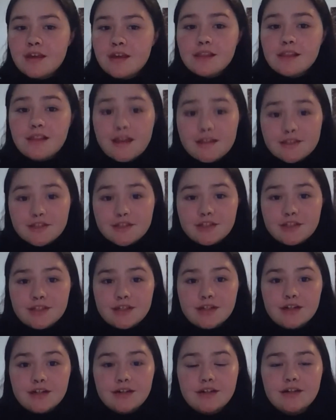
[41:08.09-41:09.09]
Last
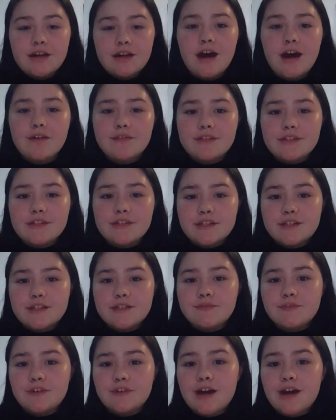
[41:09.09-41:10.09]
year, after years of
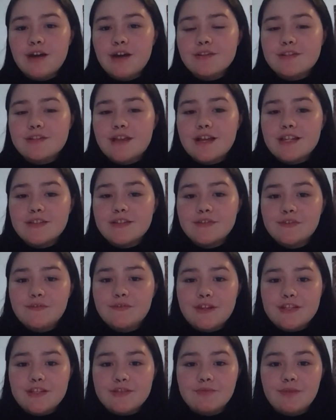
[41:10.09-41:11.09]
drought, Townsville
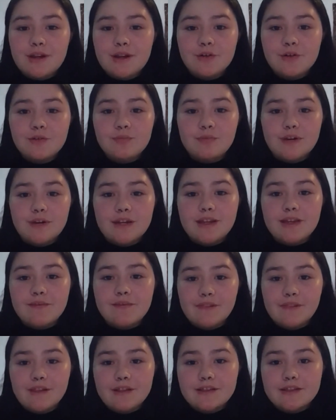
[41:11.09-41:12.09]
faced record-breaking
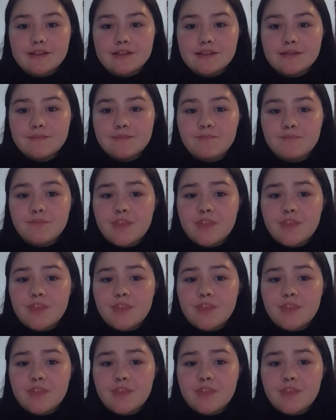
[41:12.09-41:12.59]
floods.